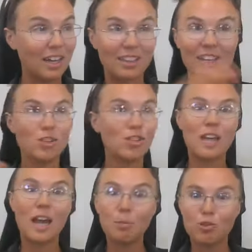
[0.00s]
Like they just
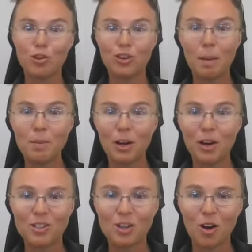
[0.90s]
captured
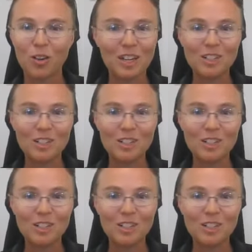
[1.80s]
America's heart.